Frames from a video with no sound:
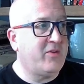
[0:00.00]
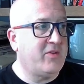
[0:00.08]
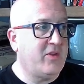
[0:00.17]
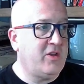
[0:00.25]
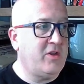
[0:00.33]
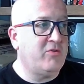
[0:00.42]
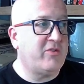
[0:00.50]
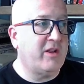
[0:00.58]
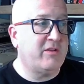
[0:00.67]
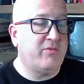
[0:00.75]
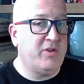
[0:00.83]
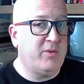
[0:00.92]
that the U
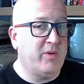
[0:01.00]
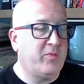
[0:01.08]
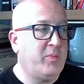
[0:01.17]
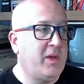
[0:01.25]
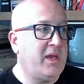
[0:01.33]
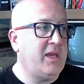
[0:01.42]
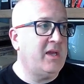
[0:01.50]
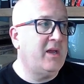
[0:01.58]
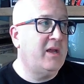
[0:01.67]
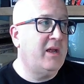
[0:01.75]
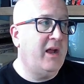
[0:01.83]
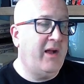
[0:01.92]
stands for USB
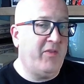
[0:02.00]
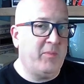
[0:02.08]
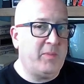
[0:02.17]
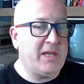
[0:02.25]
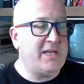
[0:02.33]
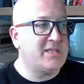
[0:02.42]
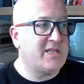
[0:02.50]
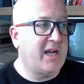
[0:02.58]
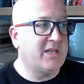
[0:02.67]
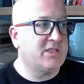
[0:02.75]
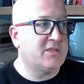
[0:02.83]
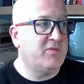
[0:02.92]
and the B
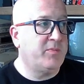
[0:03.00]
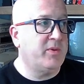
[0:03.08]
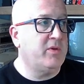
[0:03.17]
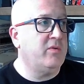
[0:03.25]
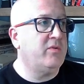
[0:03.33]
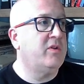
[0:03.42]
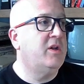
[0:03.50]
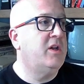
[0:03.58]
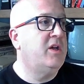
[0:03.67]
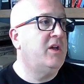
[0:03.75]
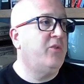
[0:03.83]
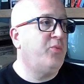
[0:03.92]
stands for boot.
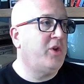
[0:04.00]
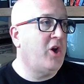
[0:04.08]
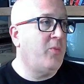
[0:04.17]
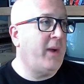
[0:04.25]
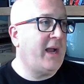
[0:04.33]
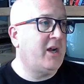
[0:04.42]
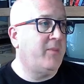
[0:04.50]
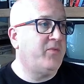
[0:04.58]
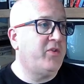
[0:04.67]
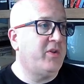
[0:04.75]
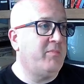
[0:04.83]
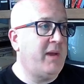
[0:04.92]
If we go back up
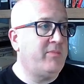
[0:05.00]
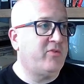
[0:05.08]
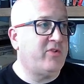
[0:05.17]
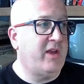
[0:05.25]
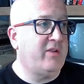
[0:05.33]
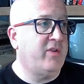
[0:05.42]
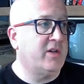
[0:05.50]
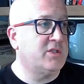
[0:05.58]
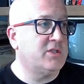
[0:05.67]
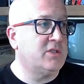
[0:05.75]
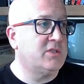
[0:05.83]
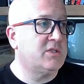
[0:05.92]
to the memset
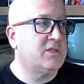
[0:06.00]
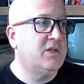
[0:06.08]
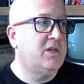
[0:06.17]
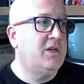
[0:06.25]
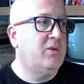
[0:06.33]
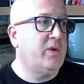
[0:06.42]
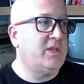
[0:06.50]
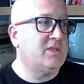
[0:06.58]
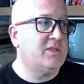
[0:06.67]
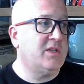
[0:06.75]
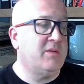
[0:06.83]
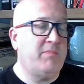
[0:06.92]
functions, we can
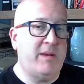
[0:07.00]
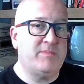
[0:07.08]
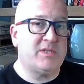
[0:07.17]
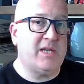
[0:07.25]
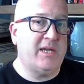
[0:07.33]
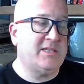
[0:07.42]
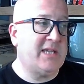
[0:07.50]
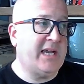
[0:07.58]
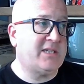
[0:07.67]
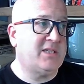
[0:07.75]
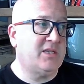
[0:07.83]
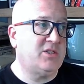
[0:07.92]
see that memset is
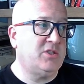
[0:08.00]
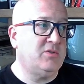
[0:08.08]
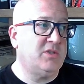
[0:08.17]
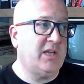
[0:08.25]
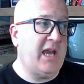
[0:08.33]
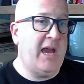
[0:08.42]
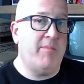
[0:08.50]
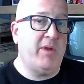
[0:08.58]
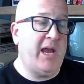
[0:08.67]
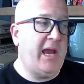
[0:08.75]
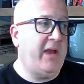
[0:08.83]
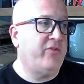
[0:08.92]
accessed using M and
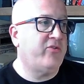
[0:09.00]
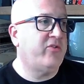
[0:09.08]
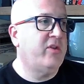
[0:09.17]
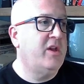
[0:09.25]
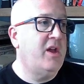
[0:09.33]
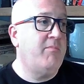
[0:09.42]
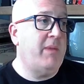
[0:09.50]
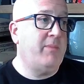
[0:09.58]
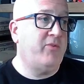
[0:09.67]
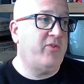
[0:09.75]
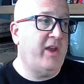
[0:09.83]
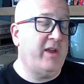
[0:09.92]
S.
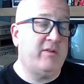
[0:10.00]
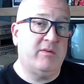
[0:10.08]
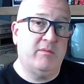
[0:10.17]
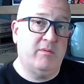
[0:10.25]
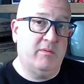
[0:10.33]
Memset